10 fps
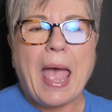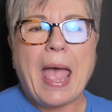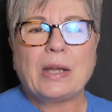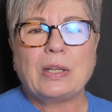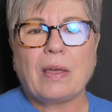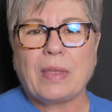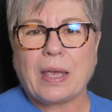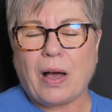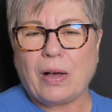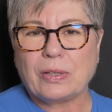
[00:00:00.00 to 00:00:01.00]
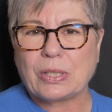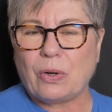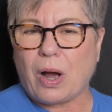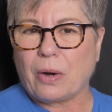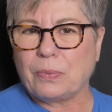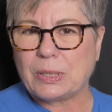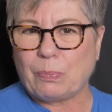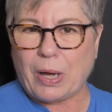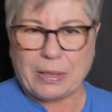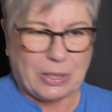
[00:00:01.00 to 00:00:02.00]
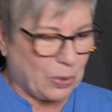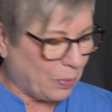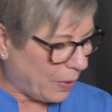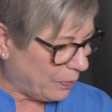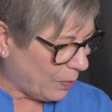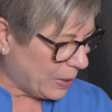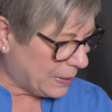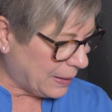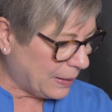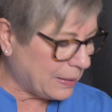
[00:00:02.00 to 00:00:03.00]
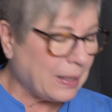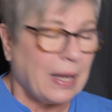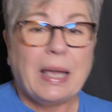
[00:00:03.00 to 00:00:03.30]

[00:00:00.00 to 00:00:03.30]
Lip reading: and they also are responding to our voices.